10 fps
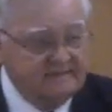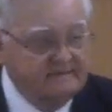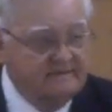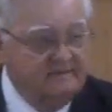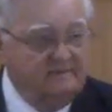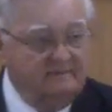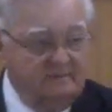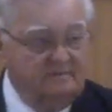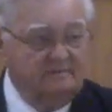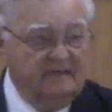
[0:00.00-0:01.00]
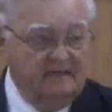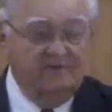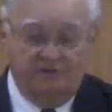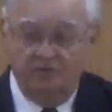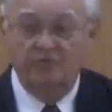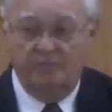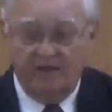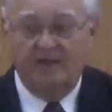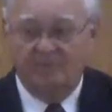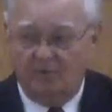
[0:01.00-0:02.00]
Do you know how you would have
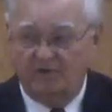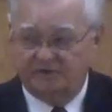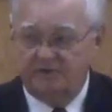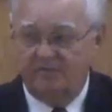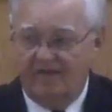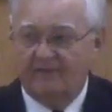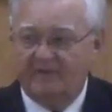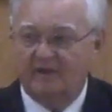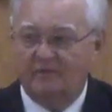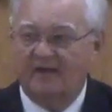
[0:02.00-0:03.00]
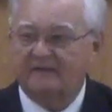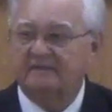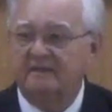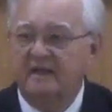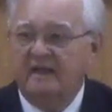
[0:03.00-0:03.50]
become a Christian without being corrected?